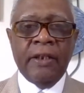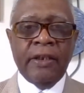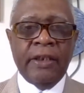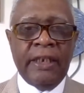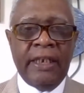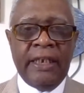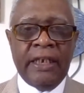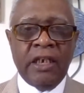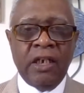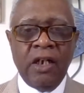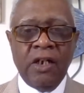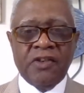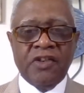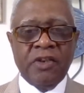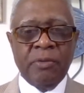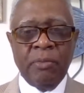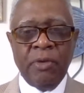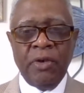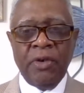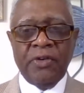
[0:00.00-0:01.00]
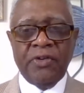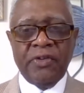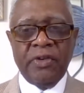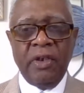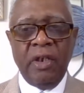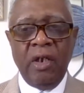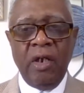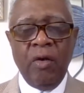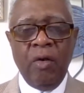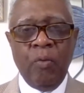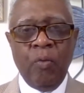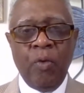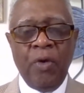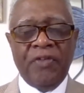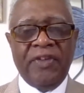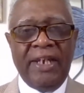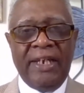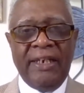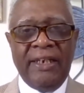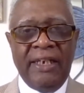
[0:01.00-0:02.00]
the customers
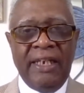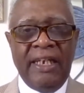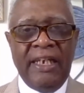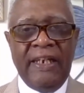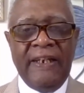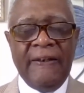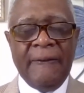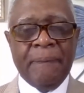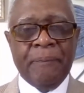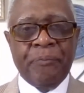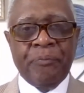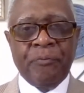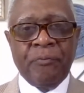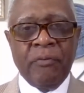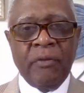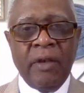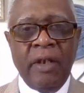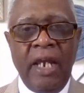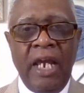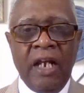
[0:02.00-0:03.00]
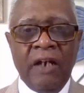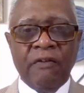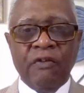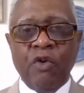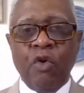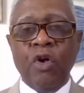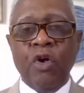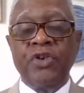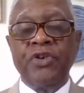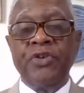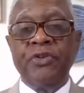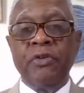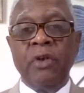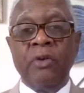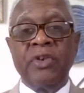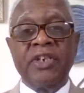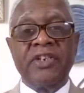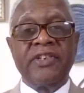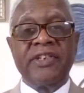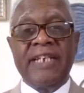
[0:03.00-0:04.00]
what they need. And of course,
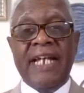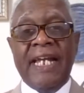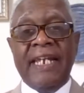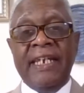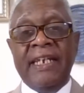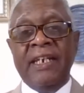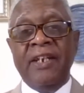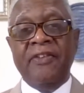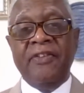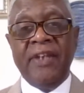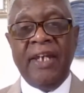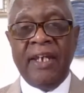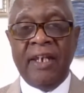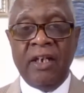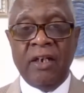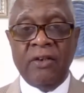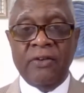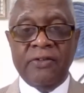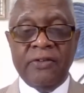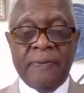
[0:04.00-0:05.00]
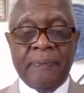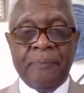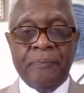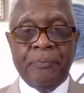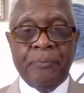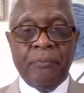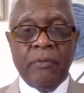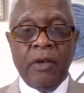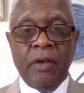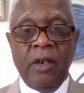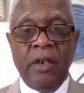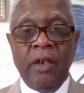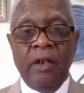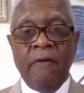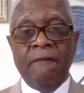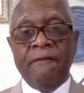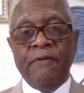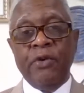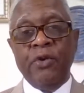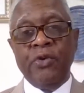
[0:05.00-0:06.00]
just like anything else,
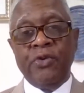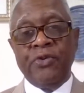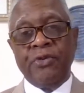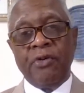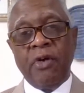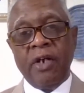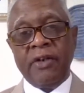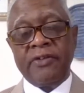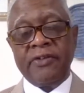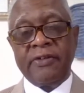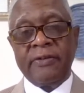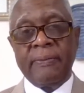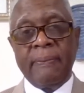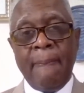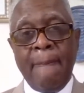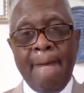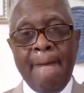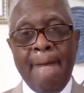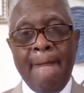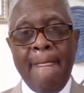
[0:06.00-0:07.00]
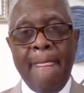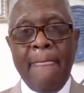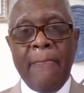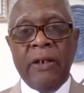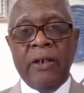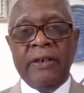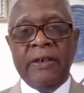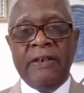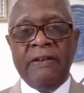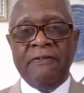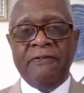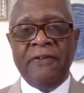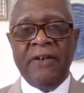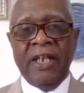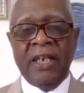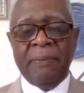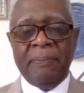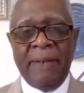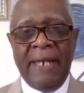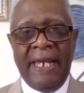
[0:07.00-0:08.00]
food trucks
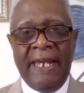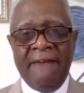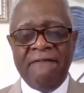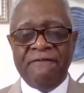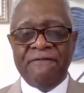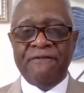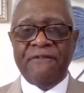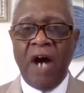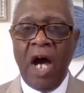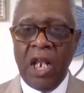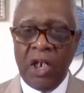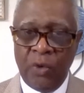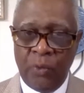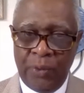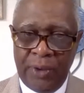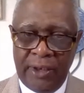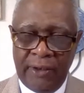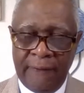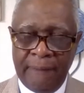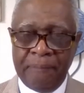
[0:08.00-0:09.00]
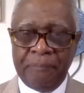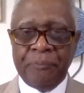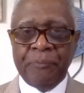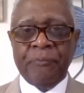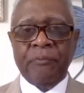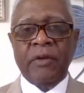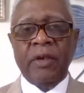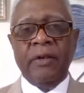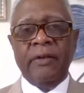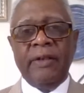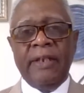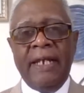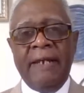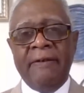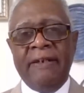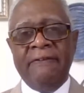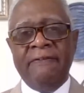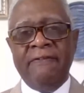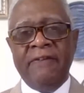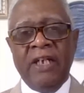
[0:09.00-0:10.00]
develop a following.
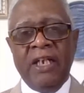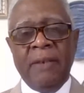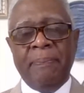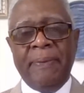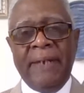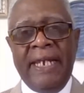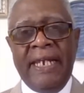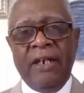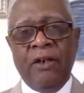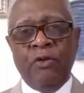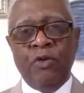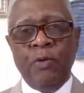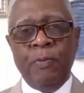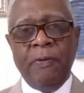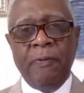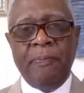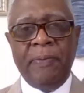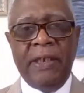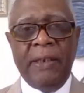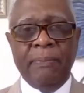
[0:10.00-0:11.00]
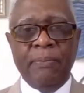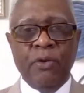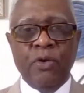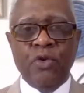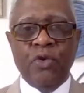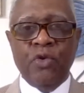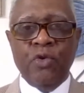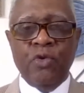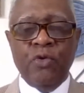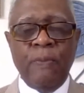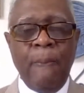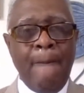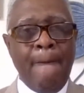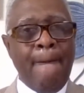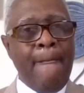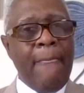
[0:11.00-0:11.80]
They develop a group of people who,